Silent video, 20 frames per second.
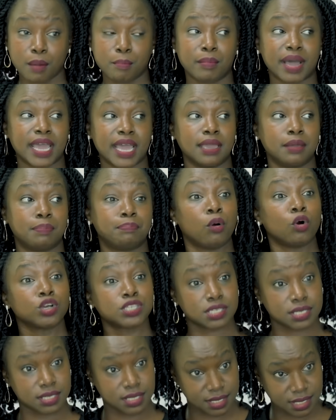my
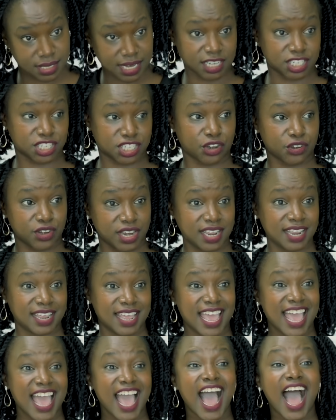post-surgery,
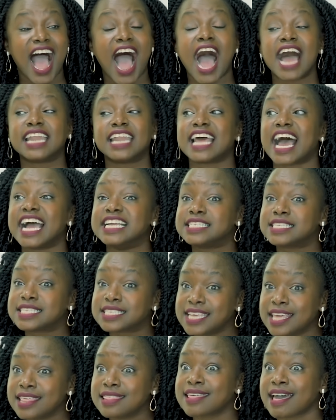oh, and I
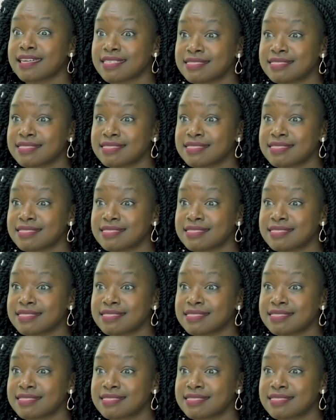see the